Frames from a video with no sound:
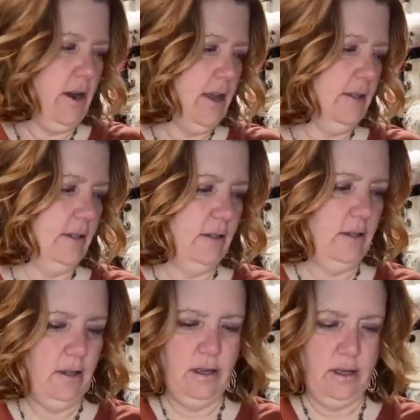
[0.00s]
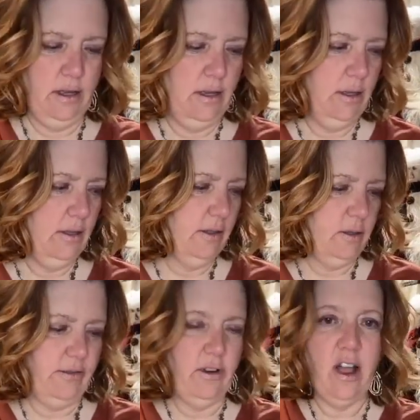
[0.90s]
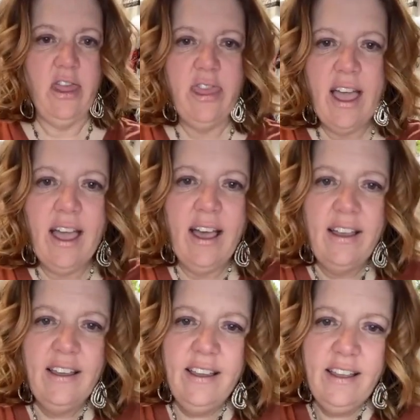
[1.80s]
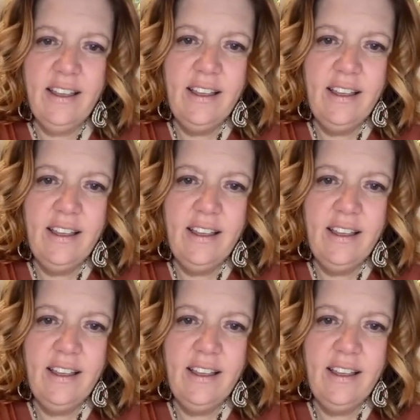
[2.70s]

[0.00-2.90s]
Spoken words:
All right, so got that.